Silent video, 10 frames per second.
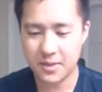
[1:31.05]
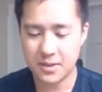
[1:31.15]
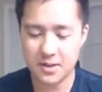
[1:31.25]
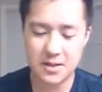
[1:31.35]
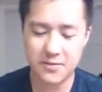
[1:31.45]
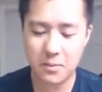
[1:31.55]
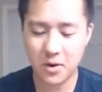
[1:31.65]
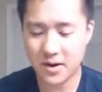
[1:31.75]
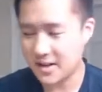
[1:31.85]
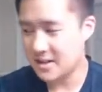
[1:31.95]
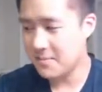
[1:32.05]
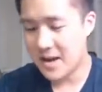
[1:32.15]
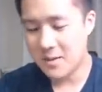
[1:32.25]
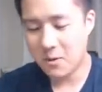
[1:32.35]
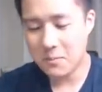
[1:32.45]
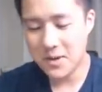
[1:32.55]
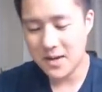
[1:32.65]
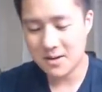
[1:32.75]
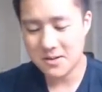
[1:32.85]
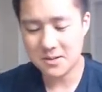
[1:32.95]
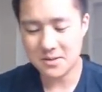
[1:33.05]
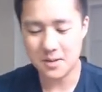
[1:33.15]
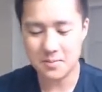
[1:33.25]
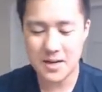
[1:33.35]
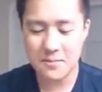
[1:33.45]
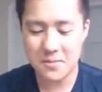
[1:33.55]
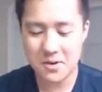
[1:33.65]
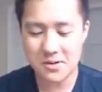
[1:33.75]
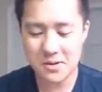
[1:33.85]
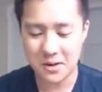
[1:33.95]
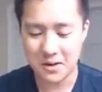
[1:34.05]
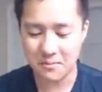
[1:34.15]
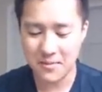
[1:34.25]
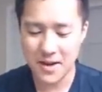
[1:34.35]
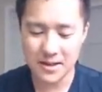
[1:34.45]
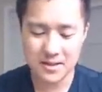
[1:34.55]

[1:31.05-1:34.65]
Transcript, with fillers: the stuff I bought on eBay won't be here till September, so I'm not